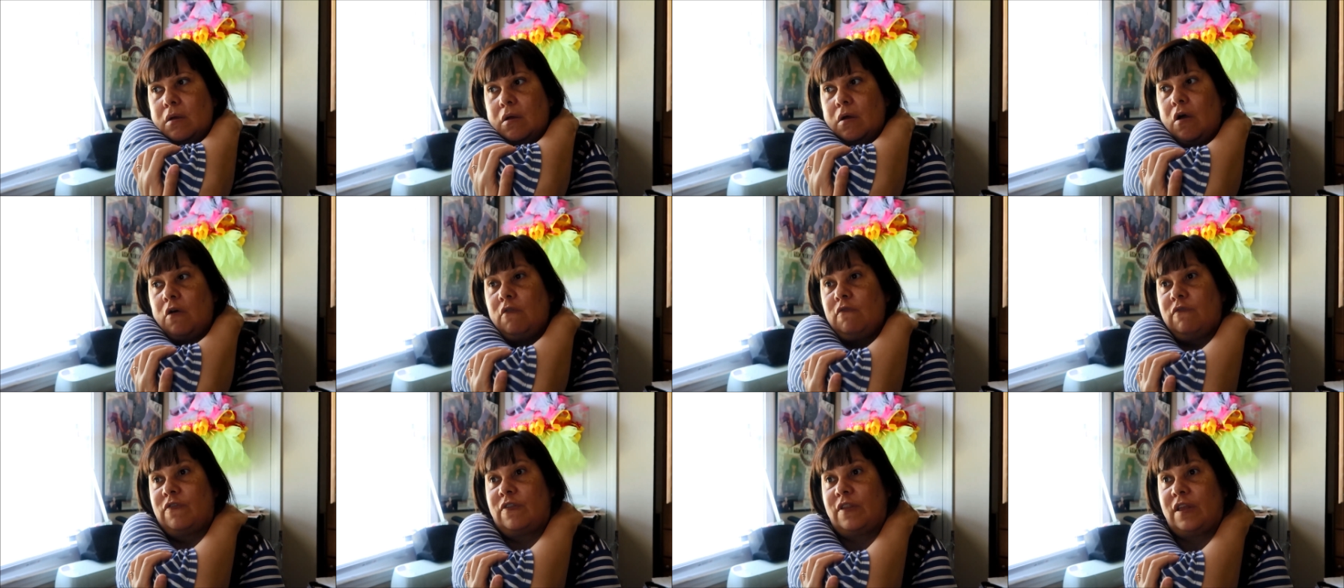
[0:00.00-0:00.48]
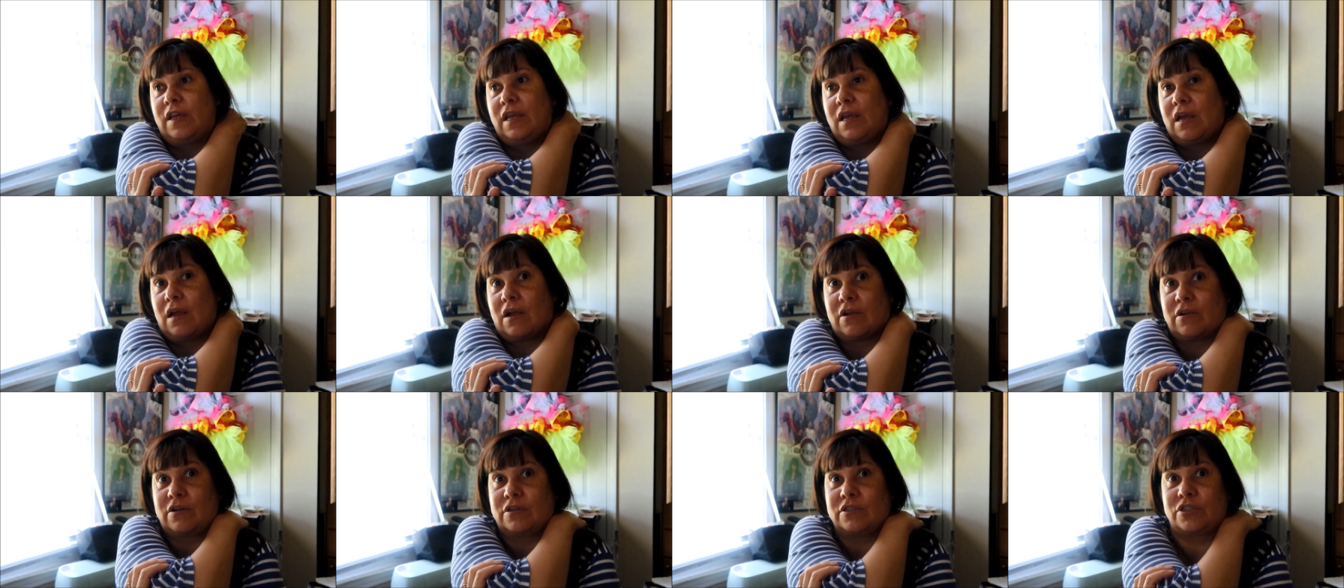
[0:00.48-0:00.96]

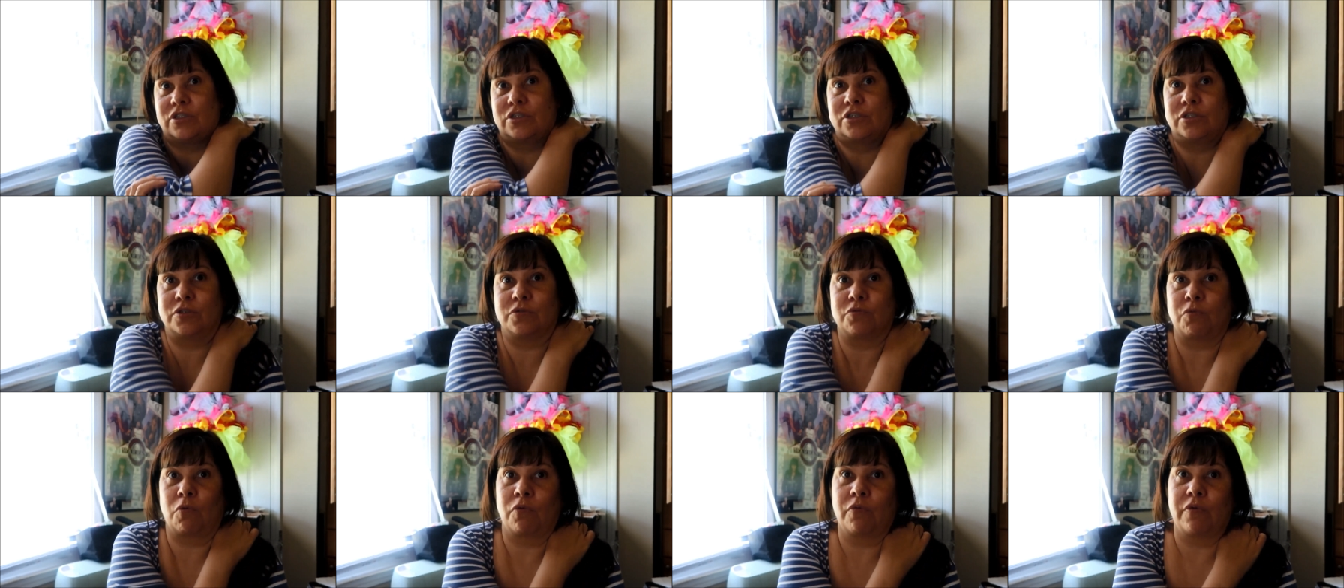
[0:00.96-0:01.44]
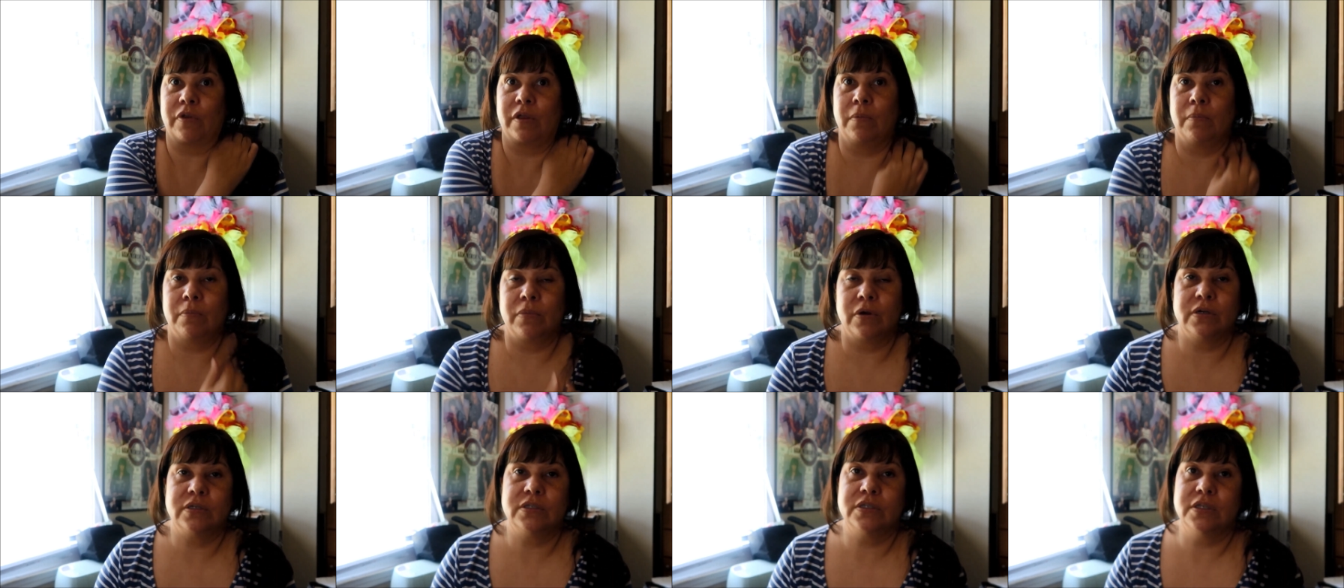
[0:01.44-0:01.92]
Hopefully our insurance will
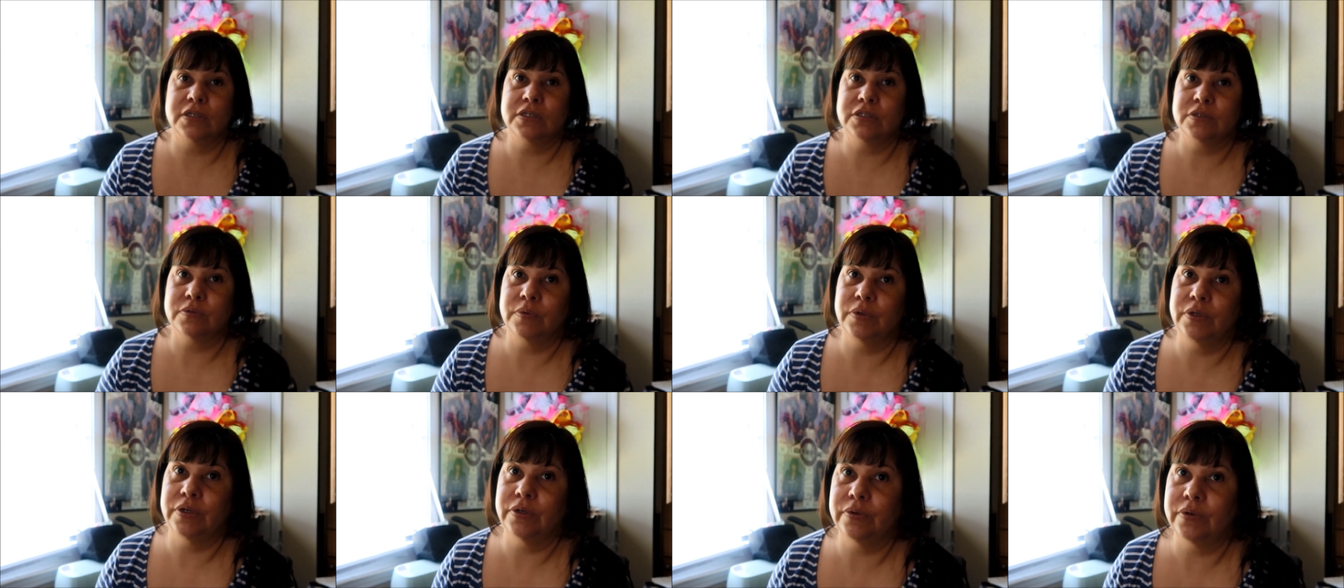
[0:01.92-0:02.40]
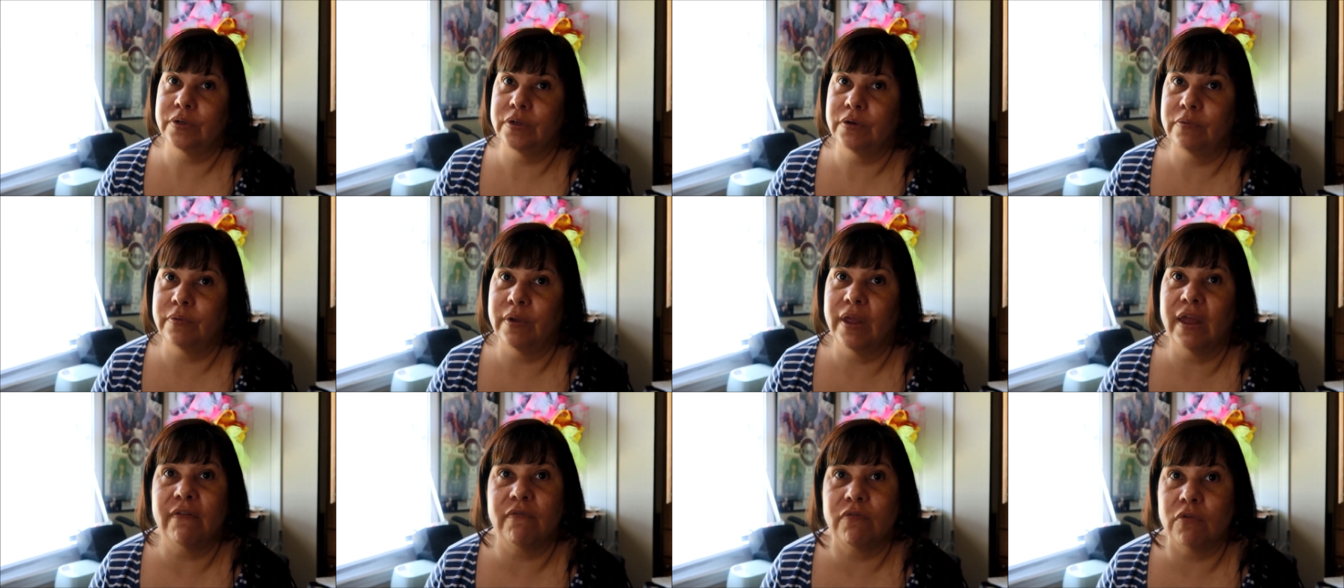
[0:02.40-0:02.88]
reimburse us. We don't
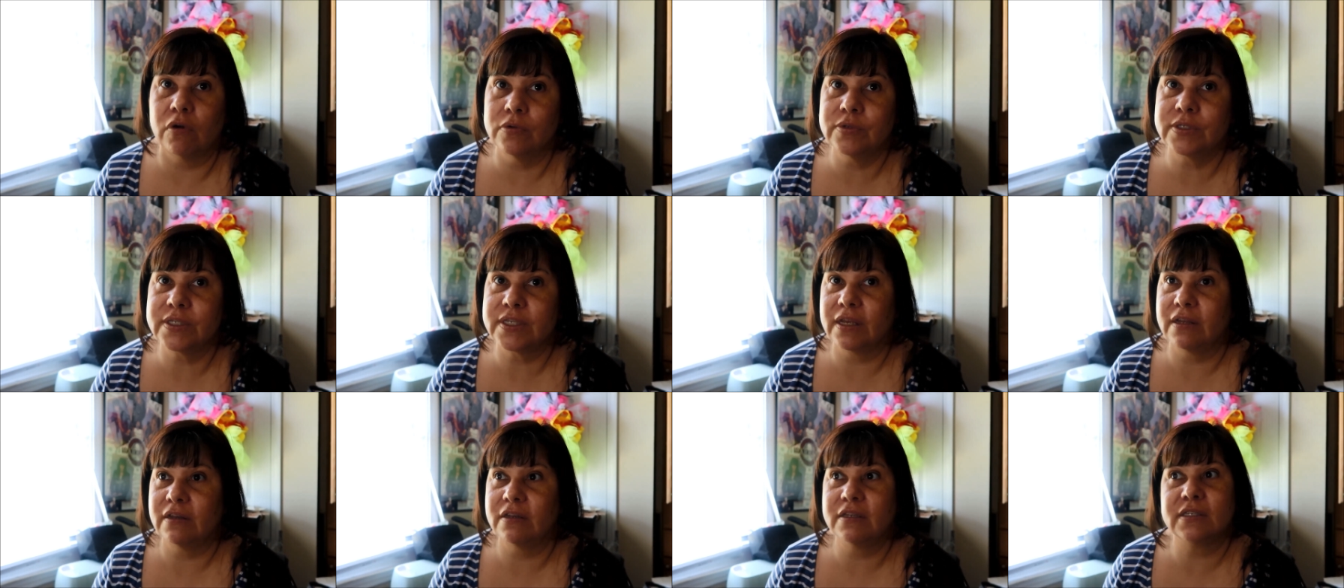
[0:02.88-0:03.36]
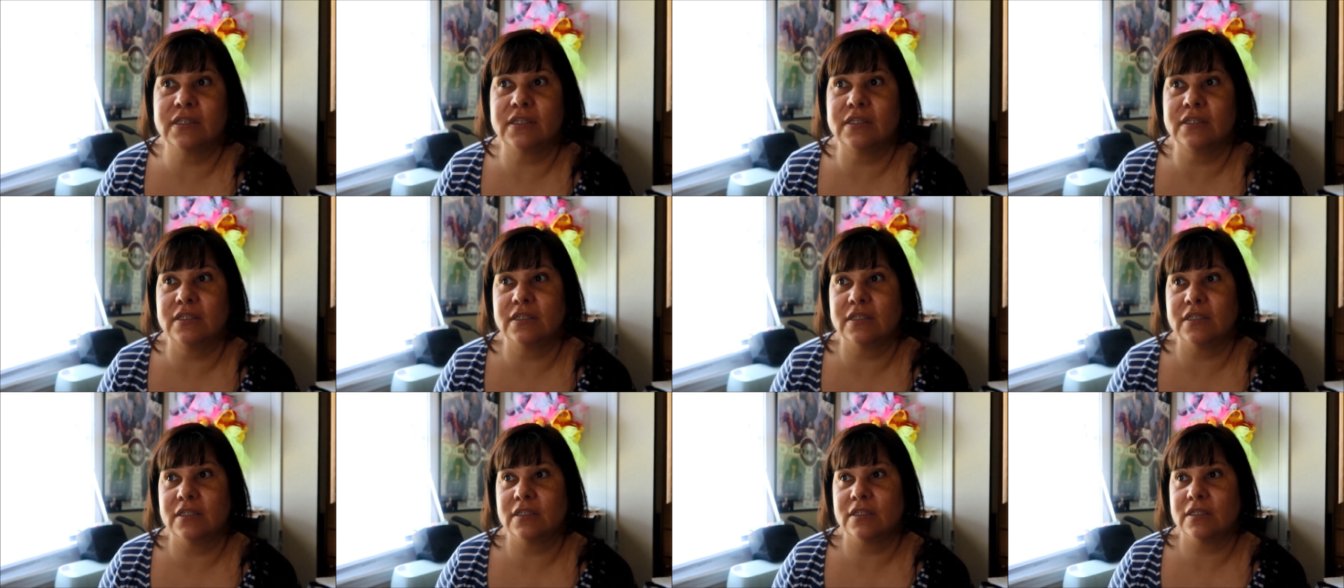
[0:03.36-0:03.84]
know. We have roadside
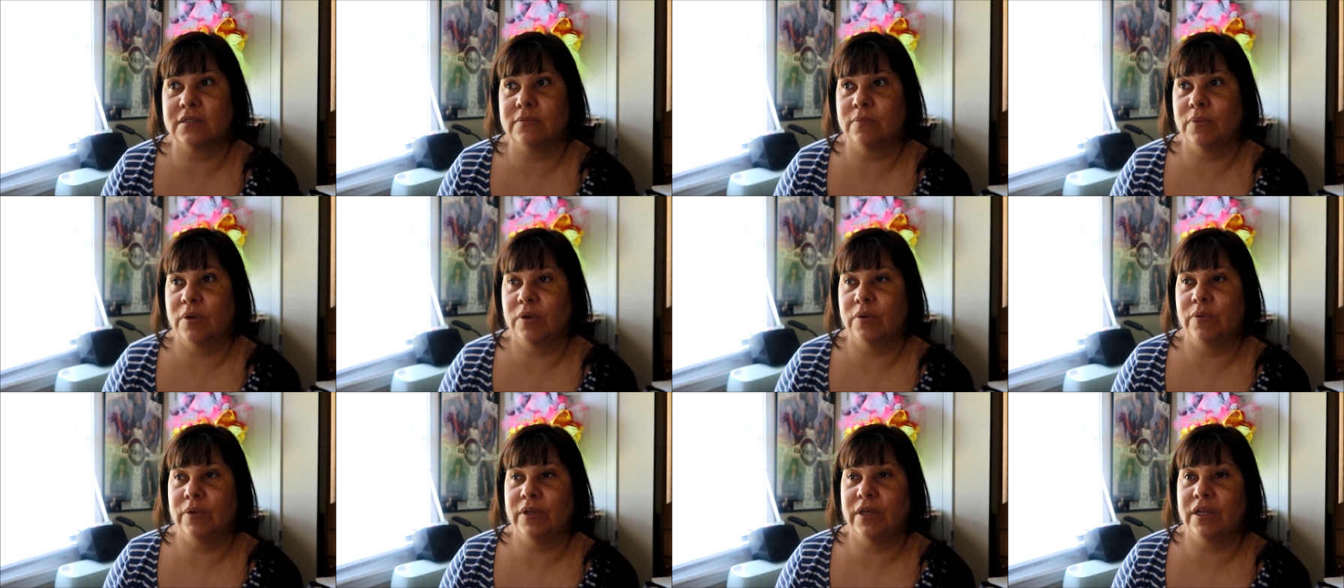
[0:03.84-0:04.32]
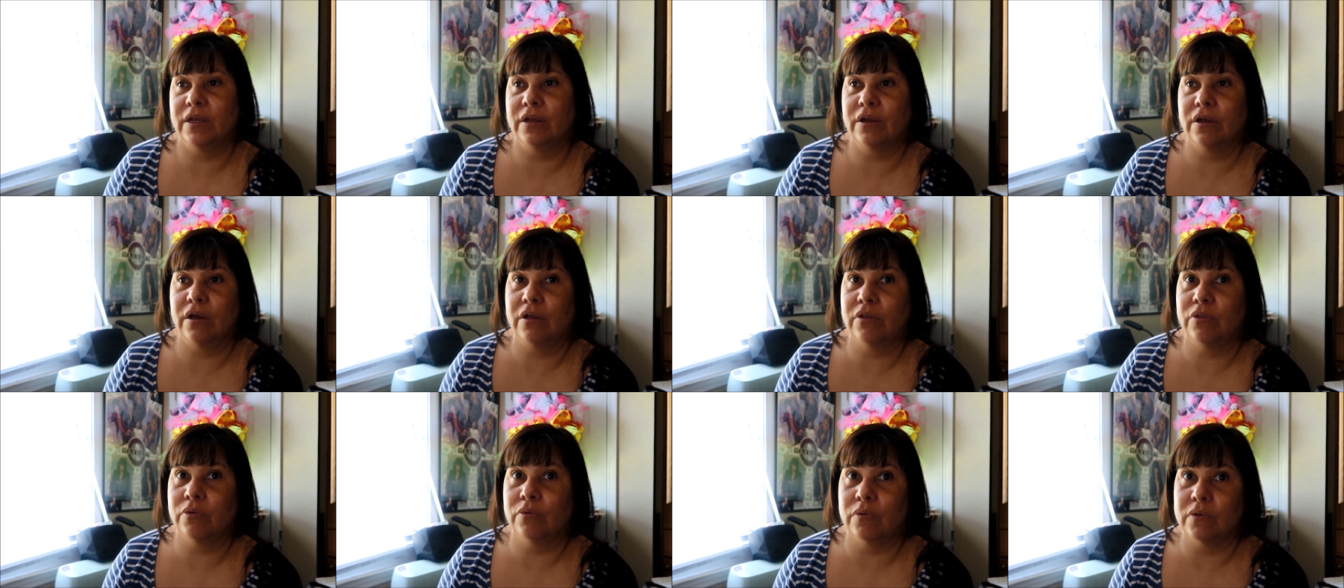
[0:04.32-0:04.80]
assistance, but we didn't
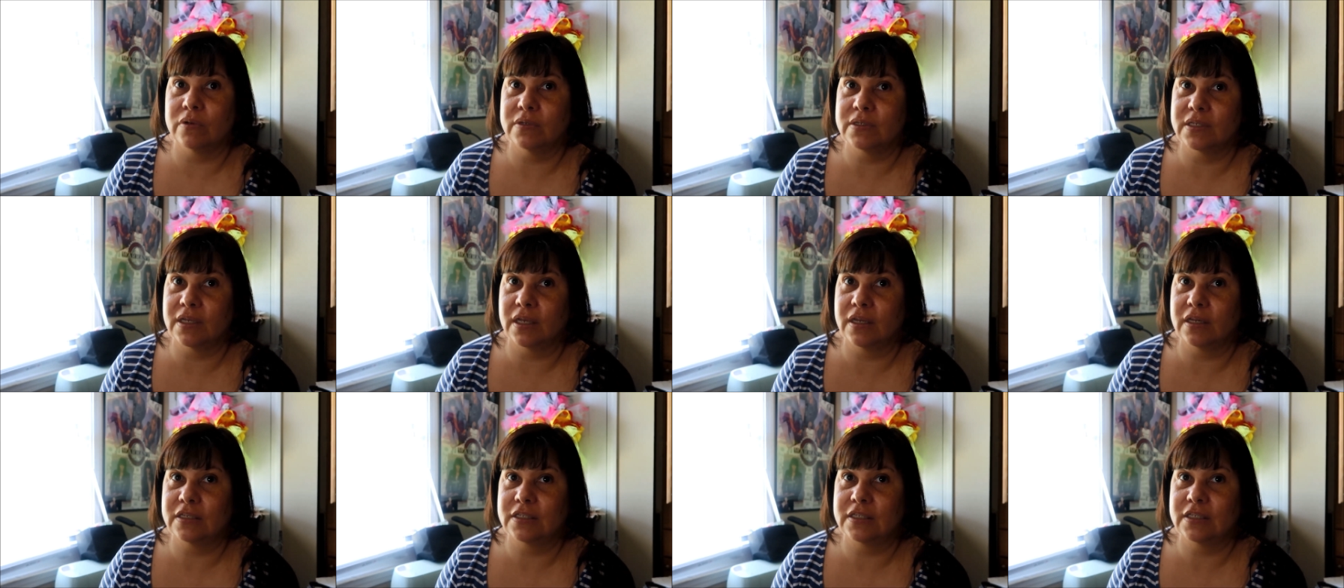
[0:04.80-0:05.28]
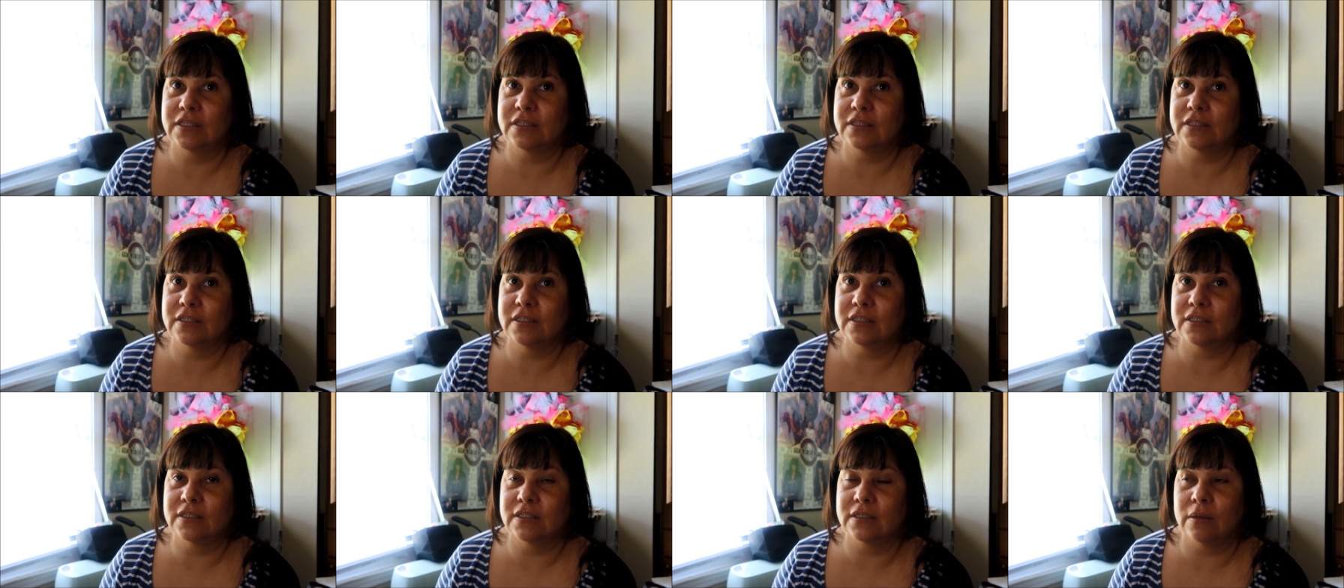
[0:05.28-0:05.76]
call the roadside
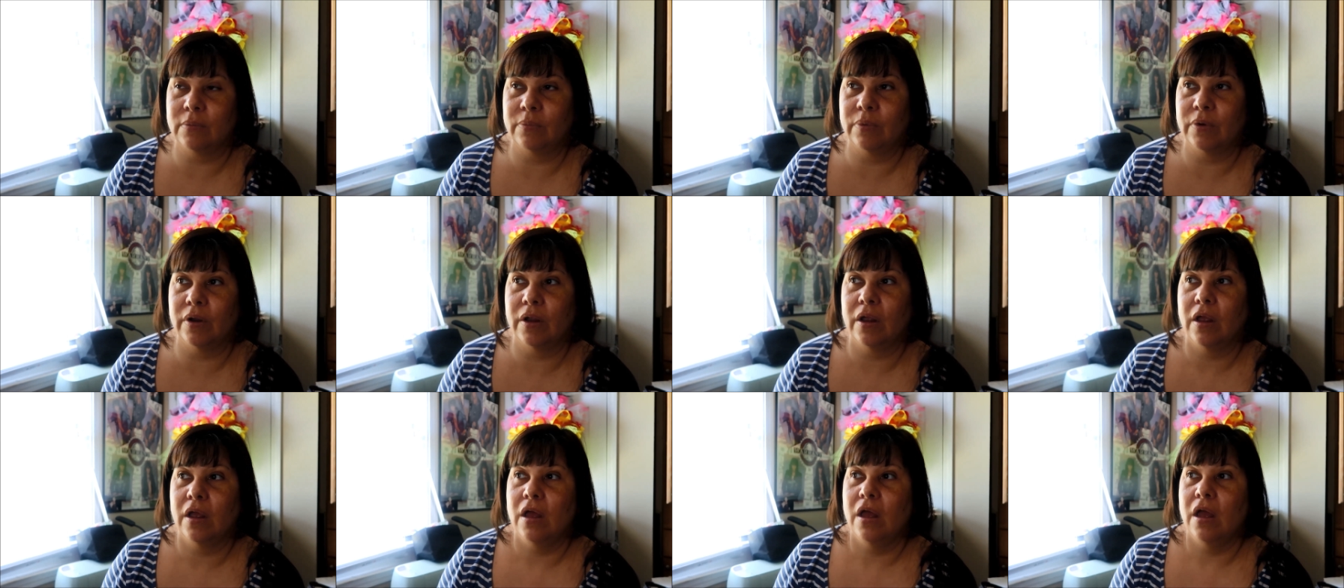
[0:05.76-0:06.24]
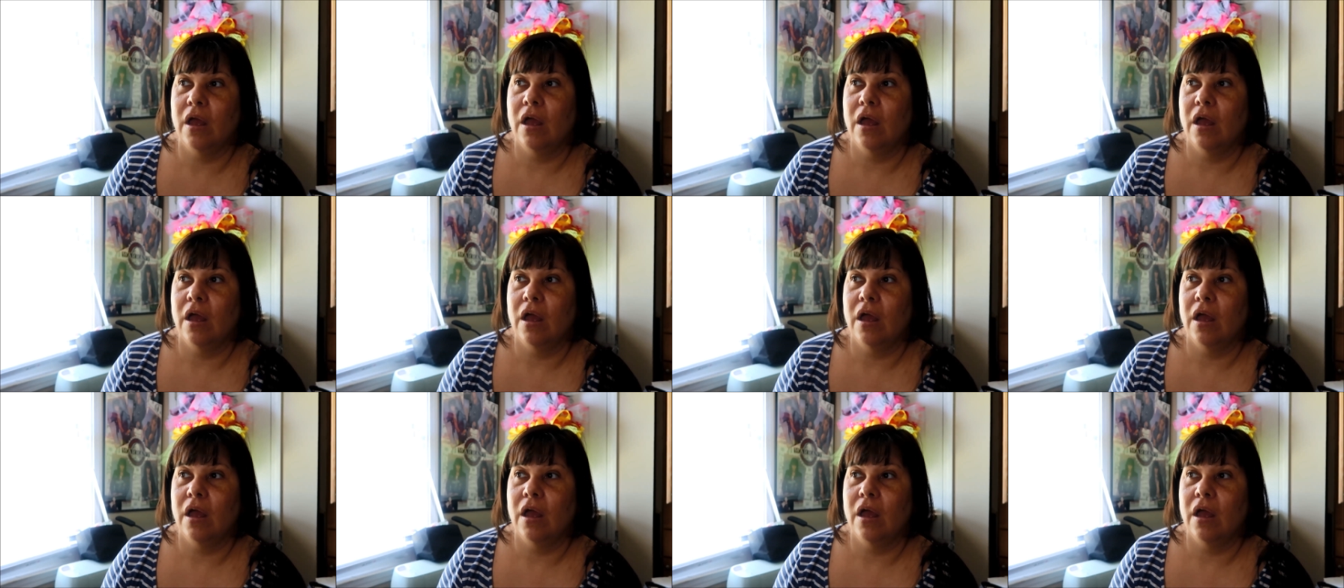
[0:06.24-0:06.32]
assistance number.